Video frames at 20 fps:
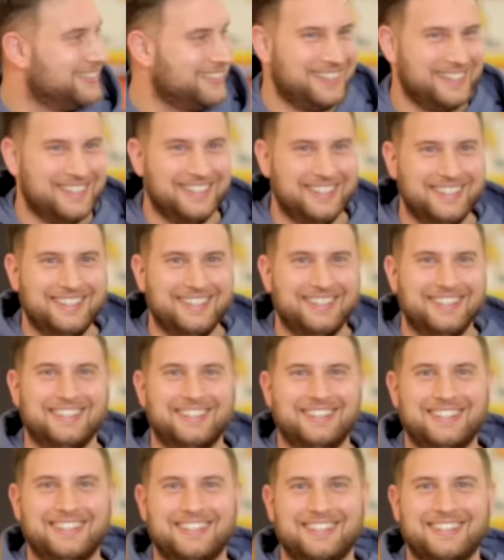
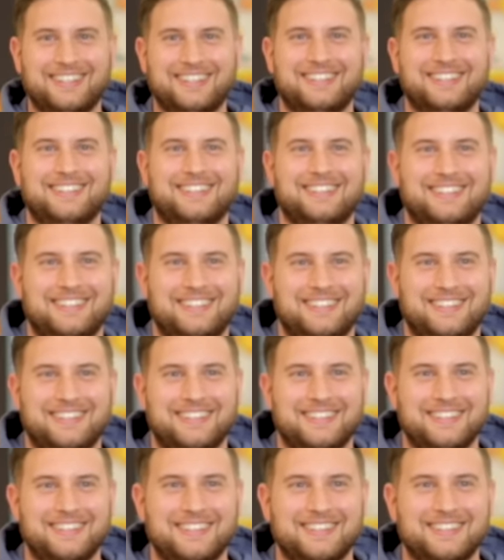
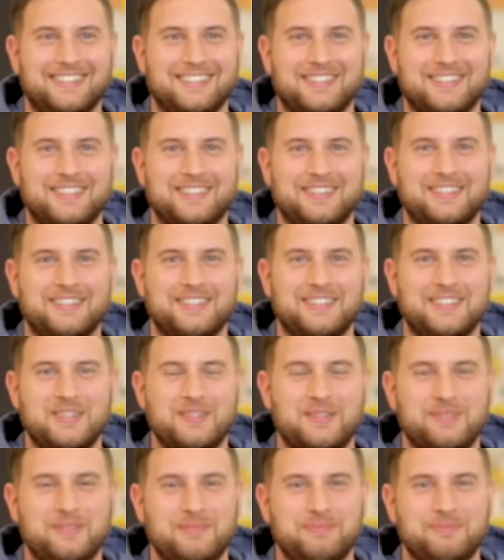
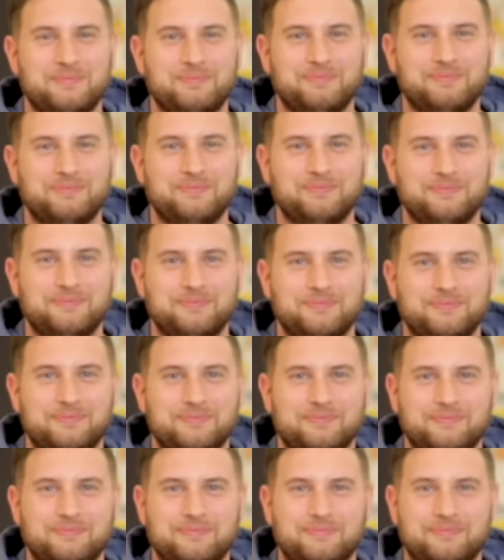
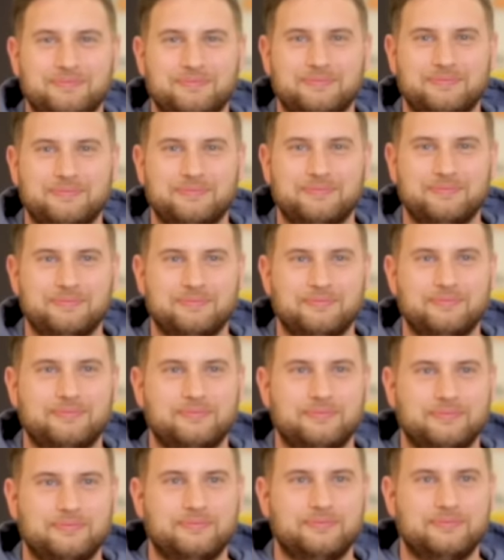
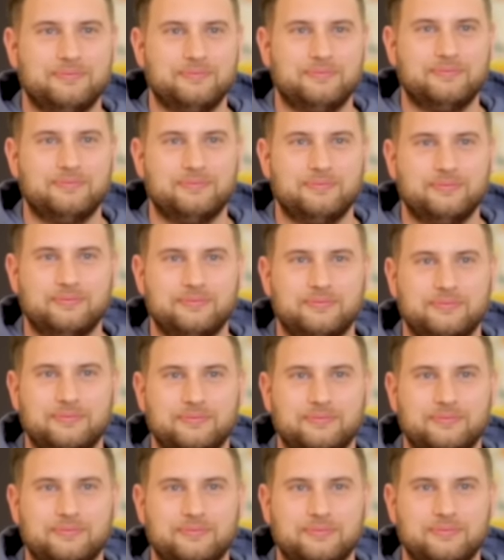
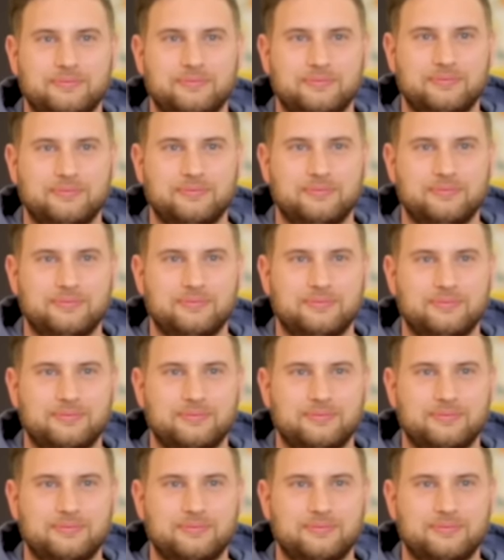(not speaking)